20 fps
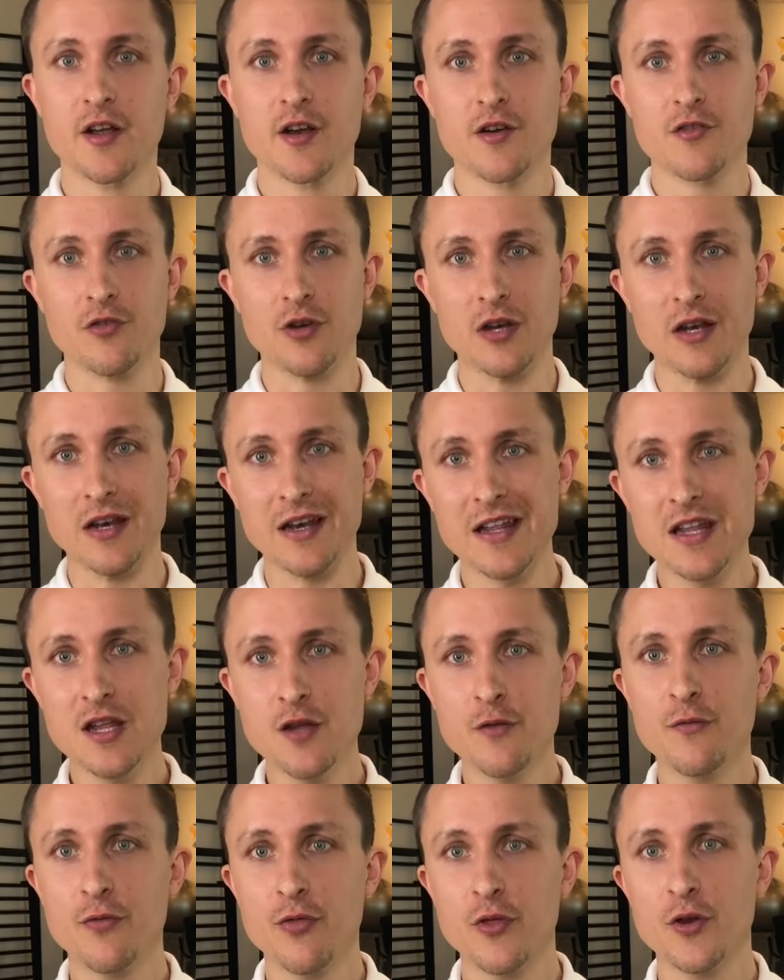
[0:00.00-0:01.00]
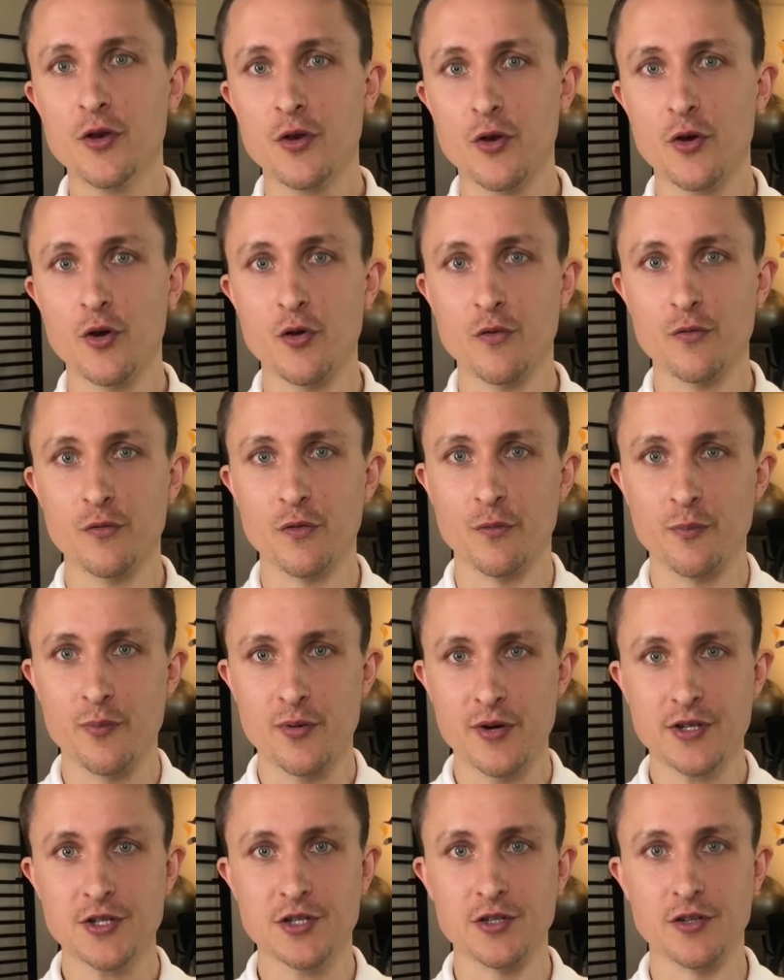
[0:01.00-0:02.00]
relieve the nerve of
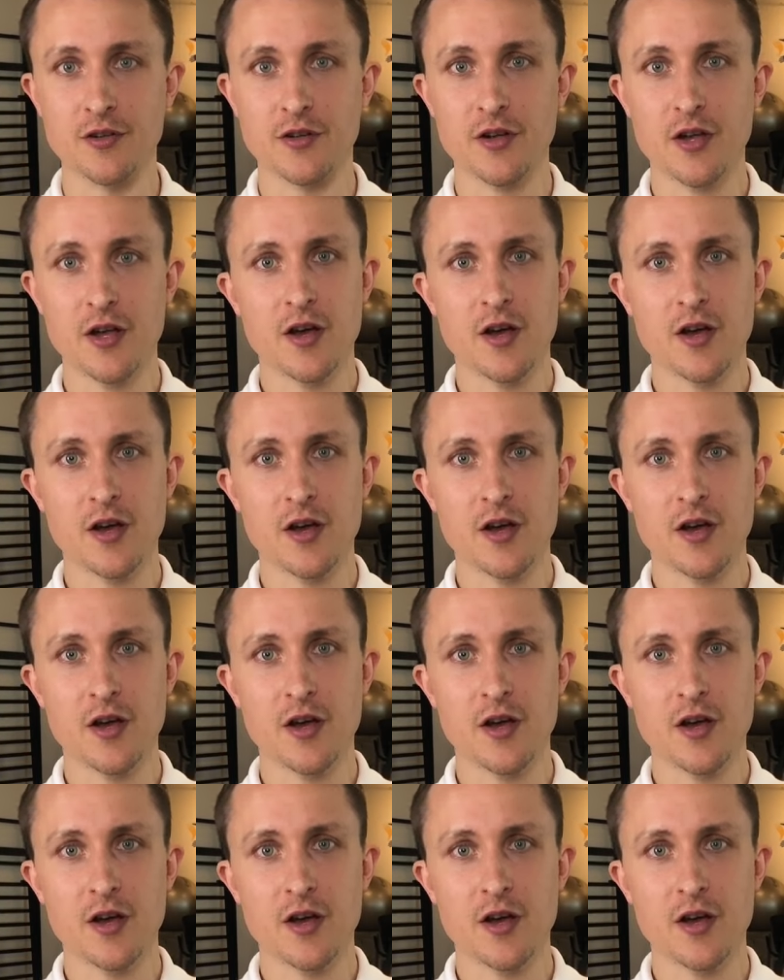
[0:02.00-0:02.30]
pressure